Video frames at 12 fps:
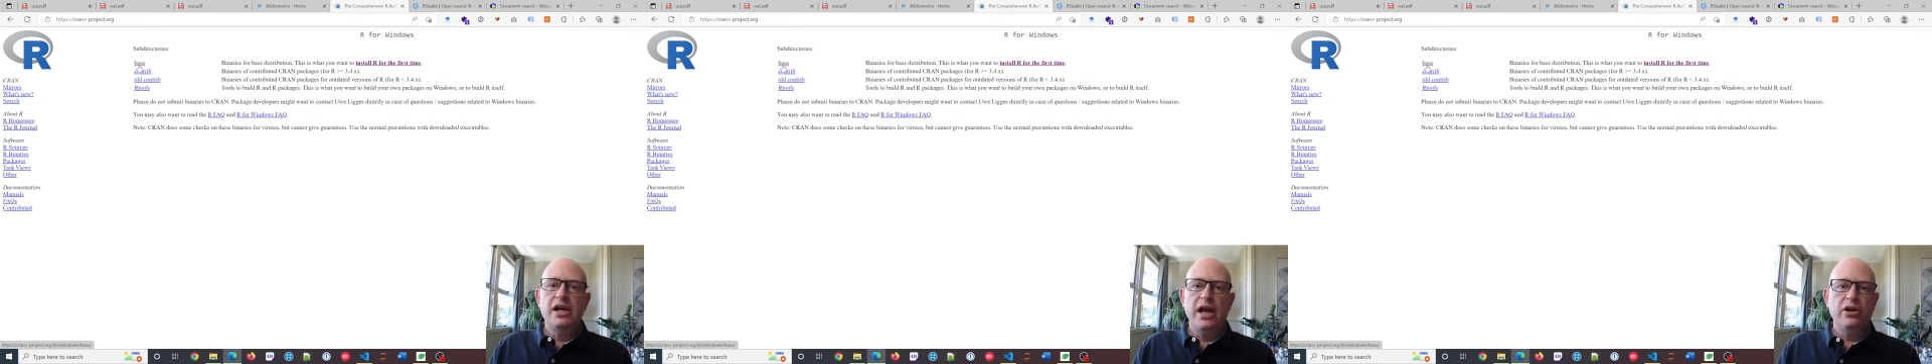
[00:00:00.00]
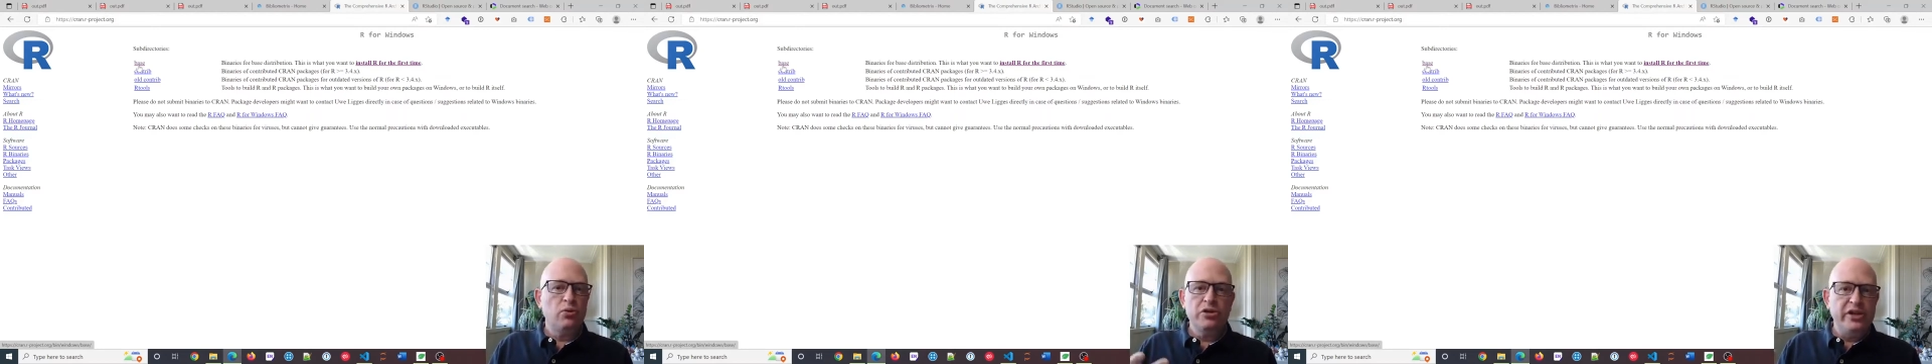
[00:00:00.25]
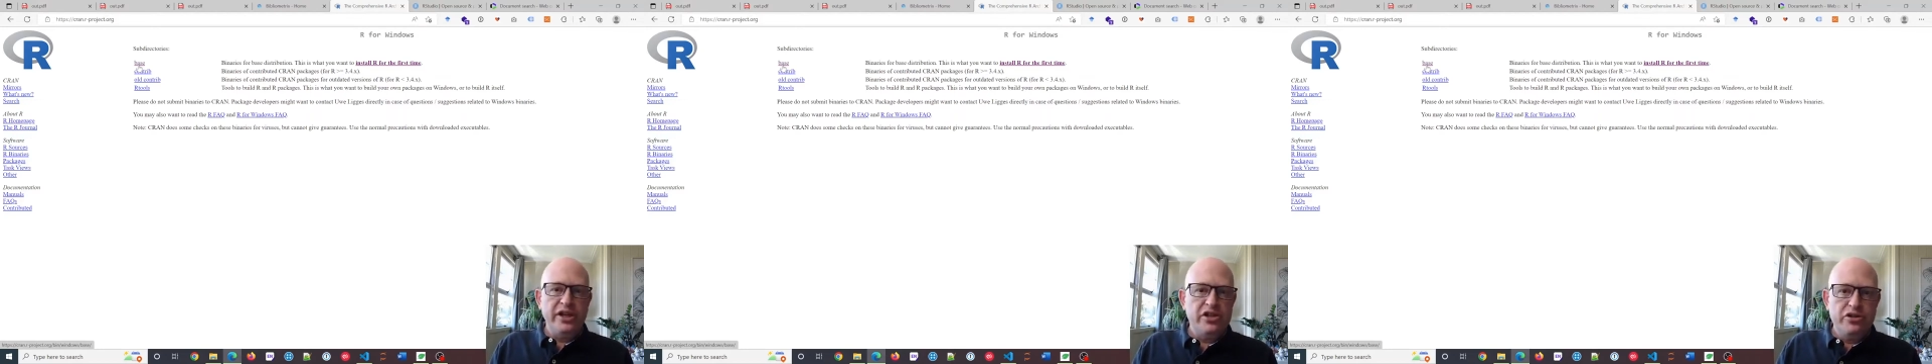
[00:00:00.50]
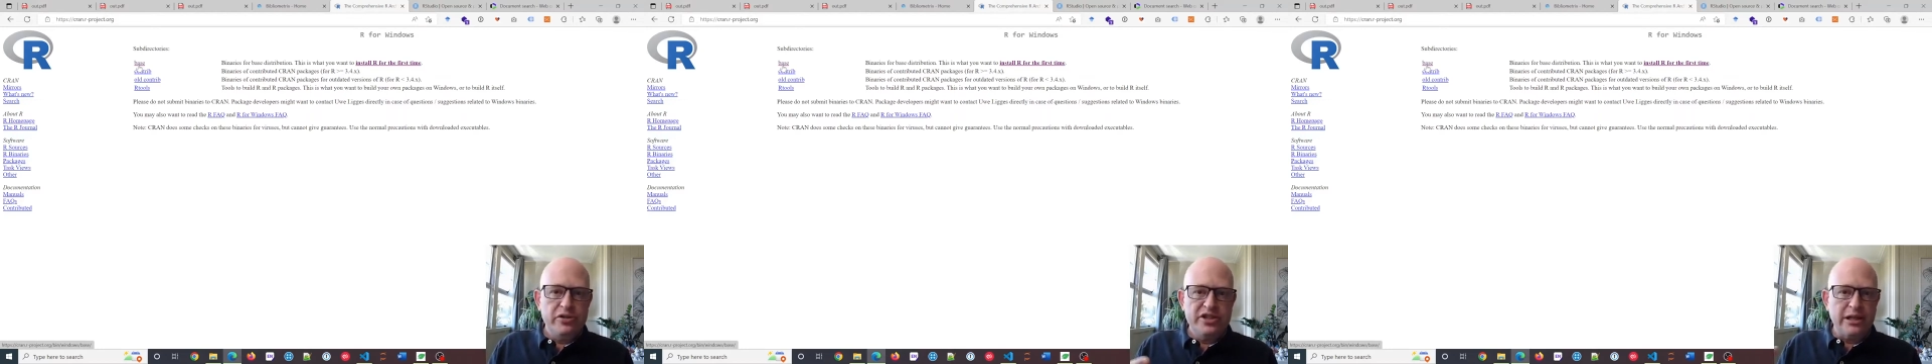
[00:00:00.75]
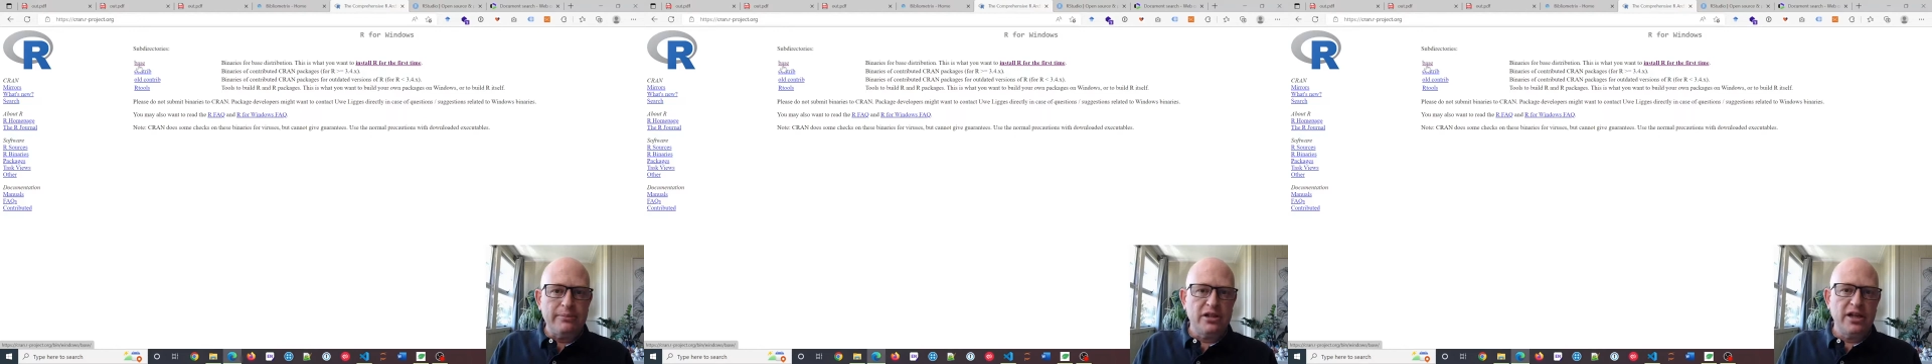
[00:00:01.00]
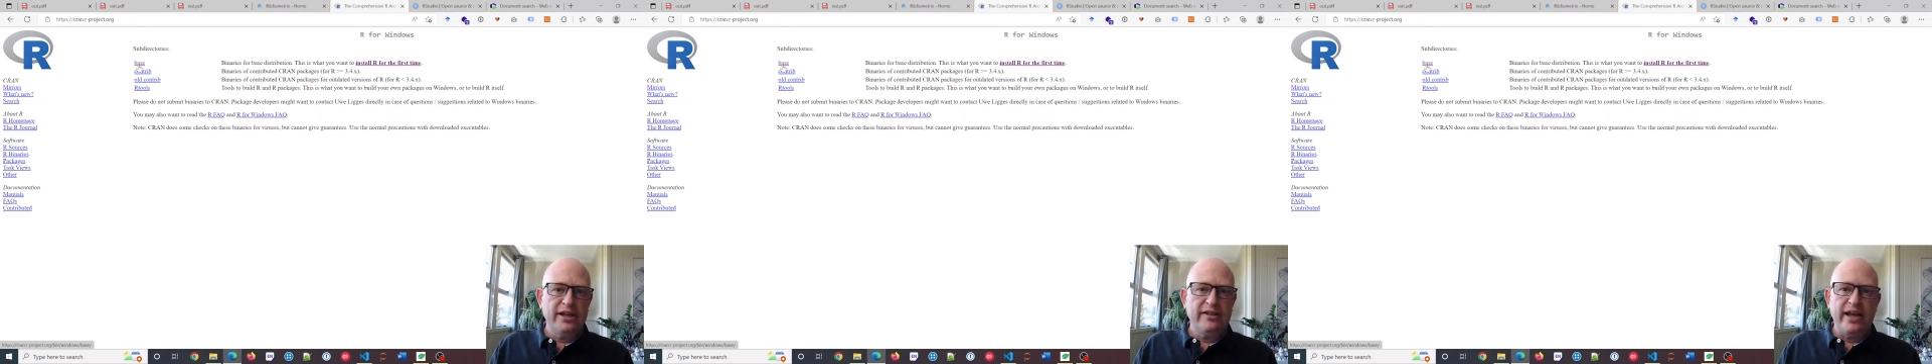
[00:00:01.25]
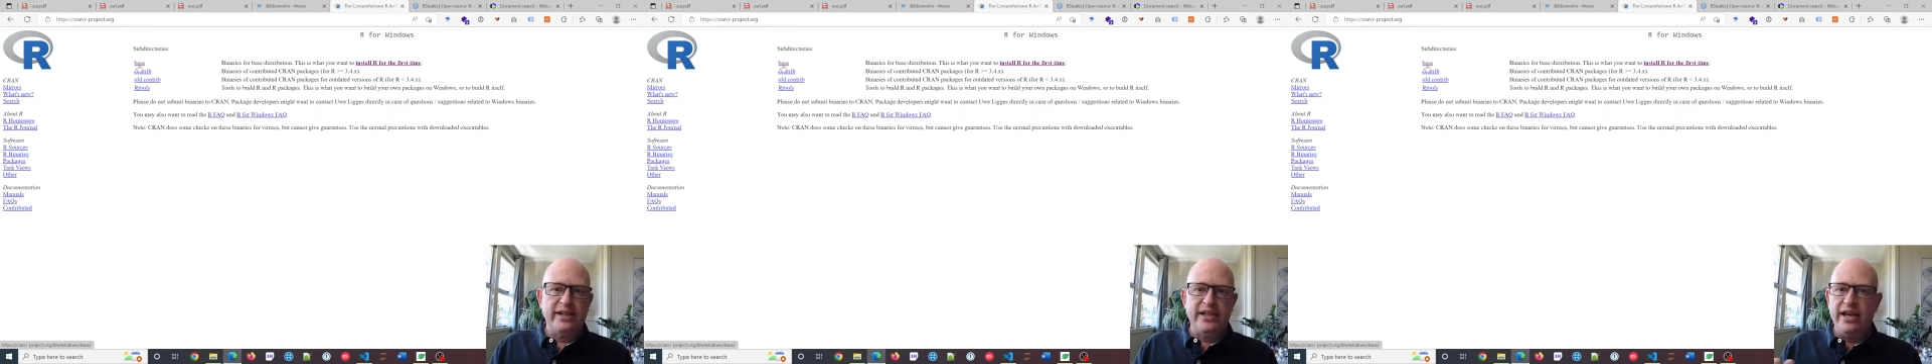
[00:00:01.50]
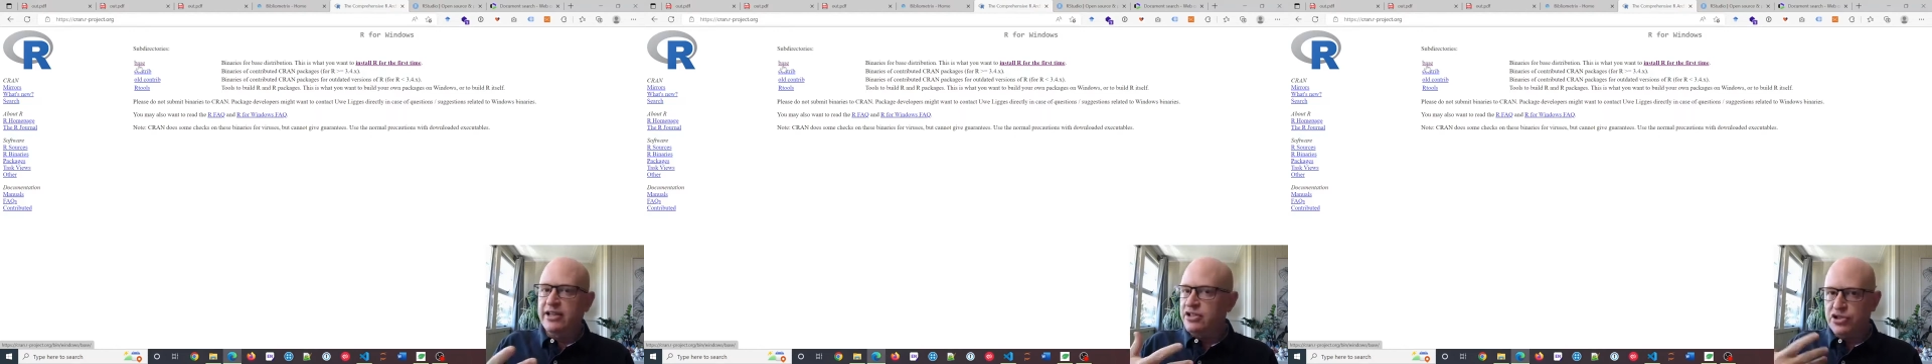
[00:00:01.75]
and all you need to do is double click that
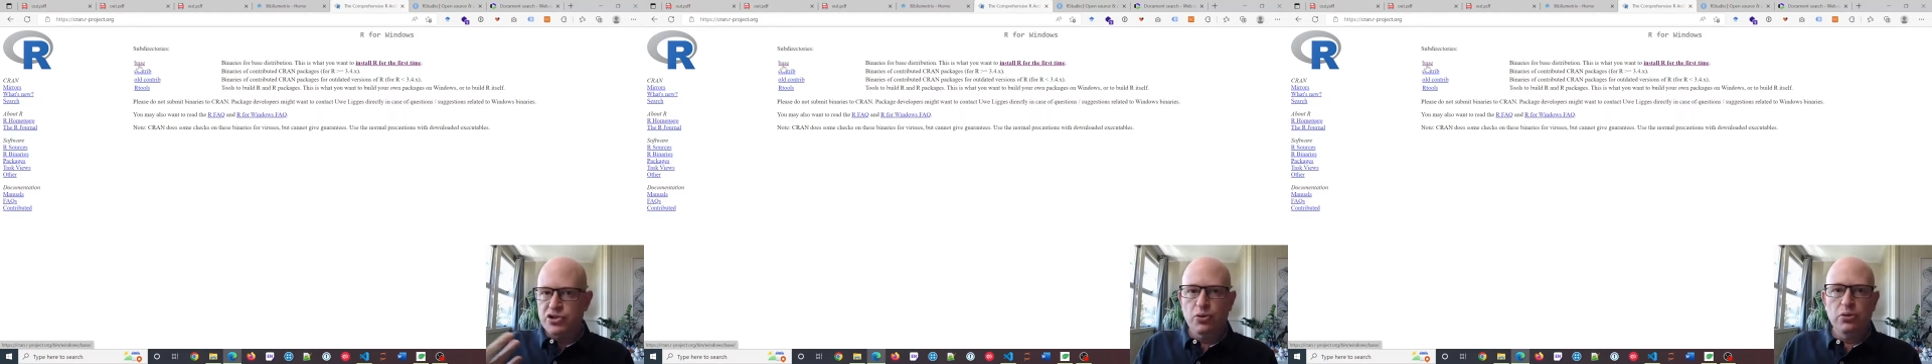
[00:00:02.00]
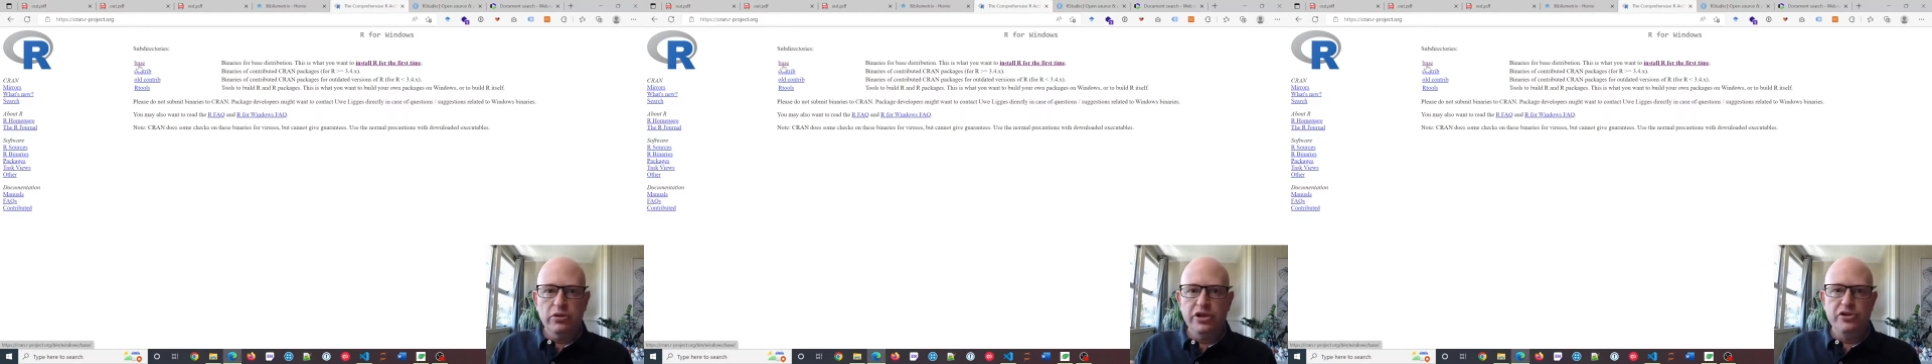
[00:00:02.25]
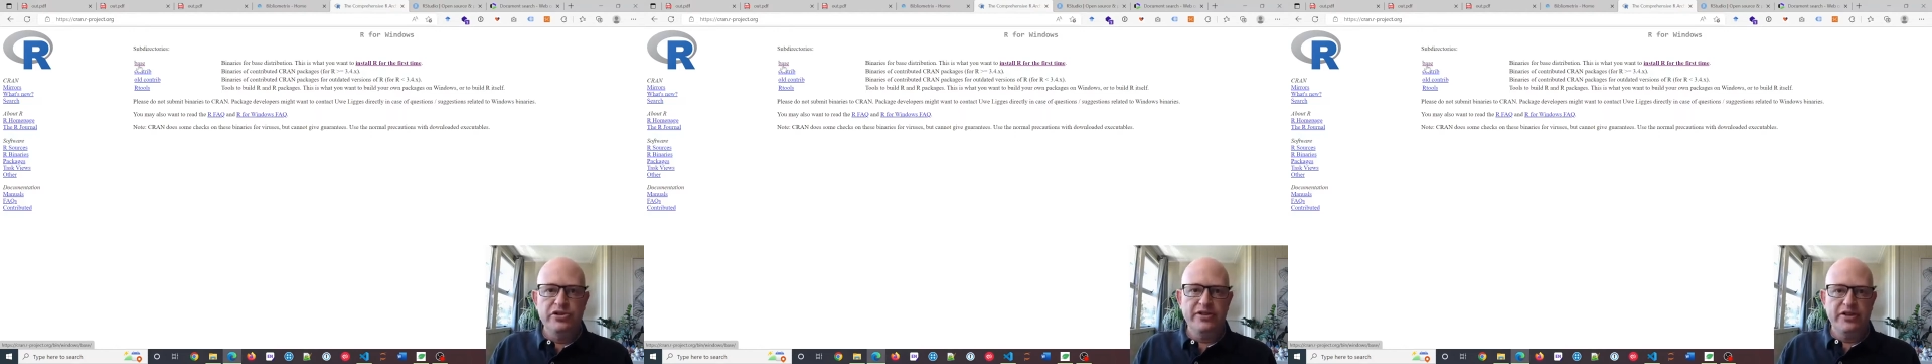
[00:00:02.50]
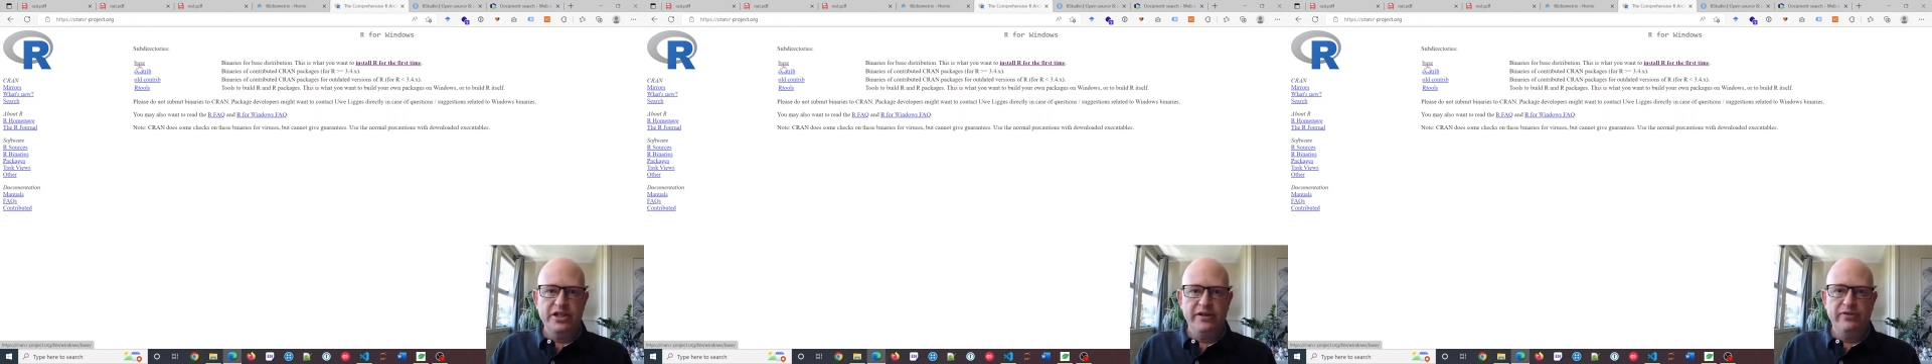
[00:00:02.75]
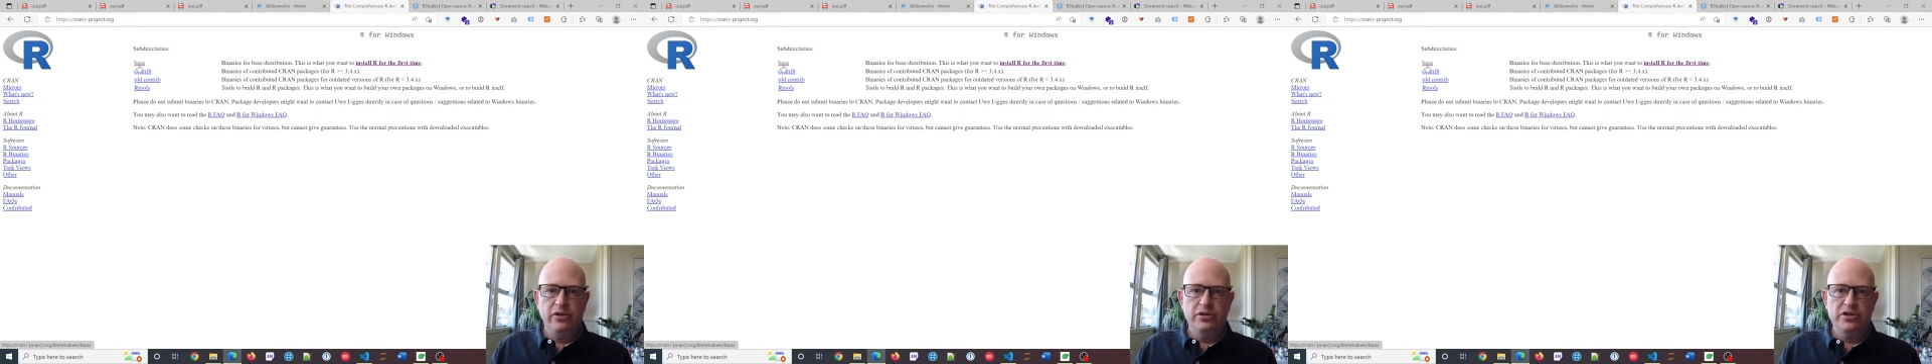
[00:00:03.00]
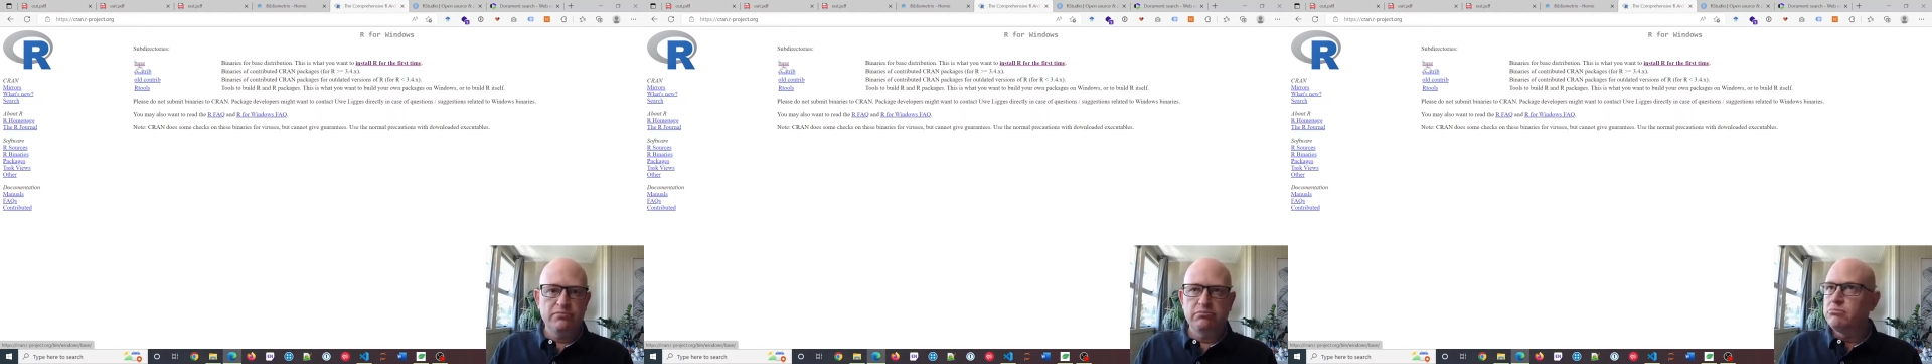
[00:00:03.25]
and install using the defaults.